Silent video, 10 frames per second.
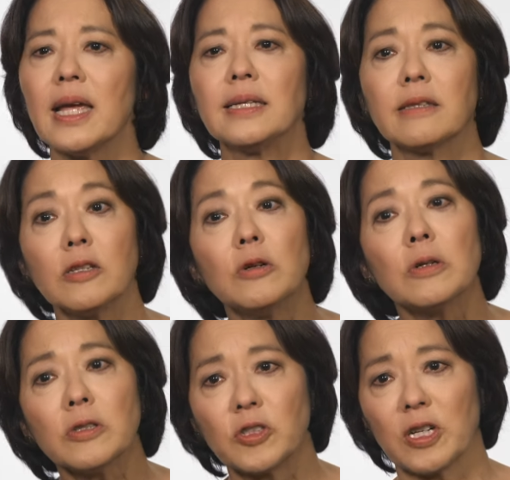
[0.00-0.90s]
He said,
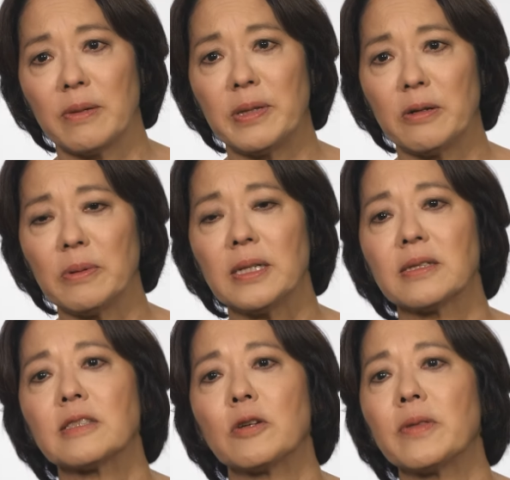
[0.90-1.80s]
Your job, though,
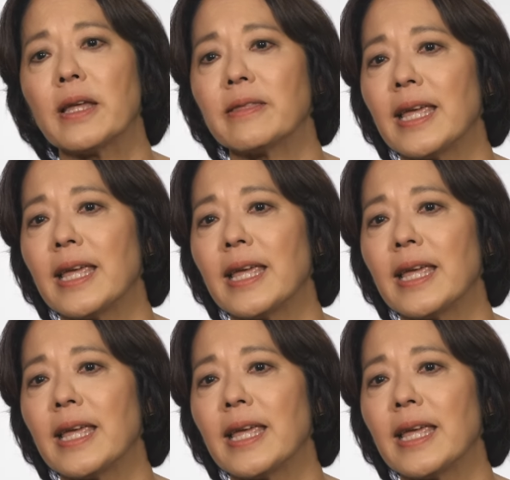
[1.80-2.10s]
is so that